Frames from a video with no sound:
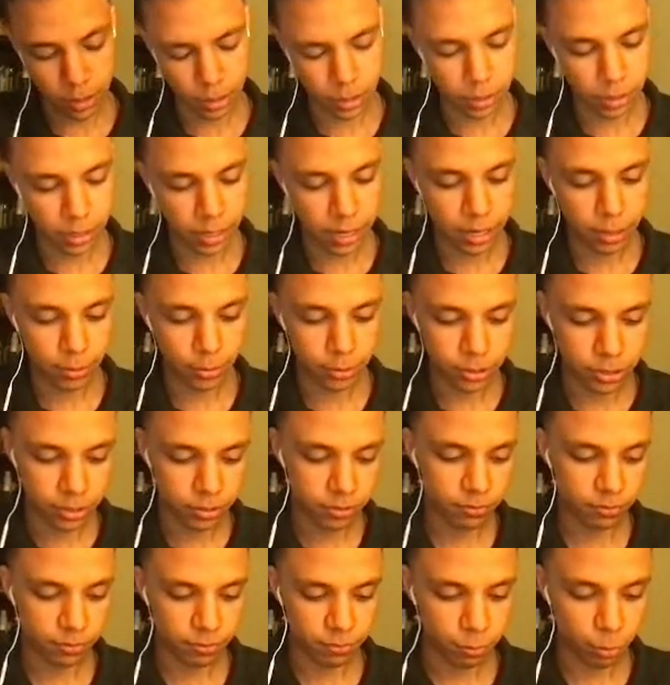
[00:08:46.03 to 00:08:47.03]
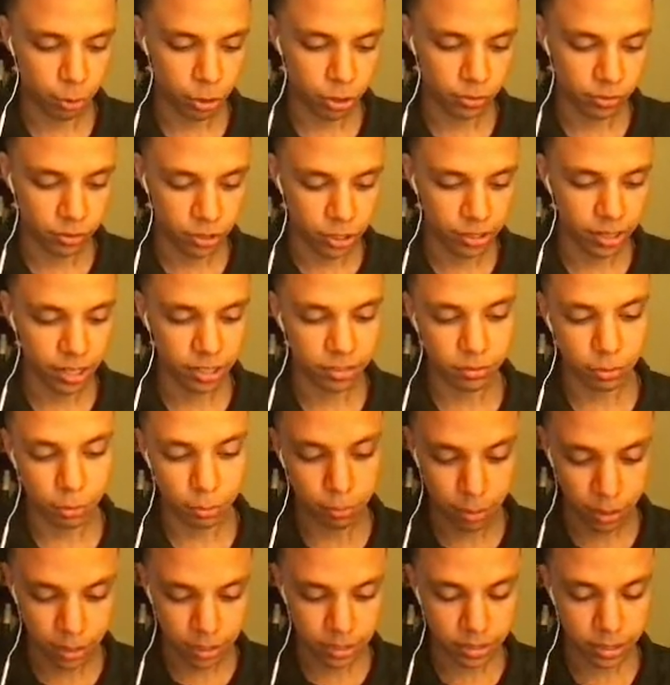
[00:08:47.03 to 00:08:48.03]
glide, which works very nice for
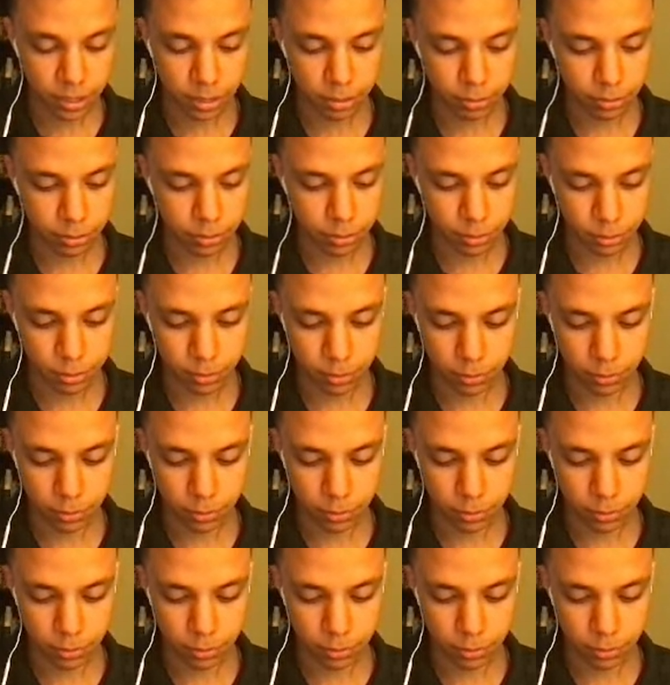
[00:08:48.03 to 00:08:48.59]
bass sounds.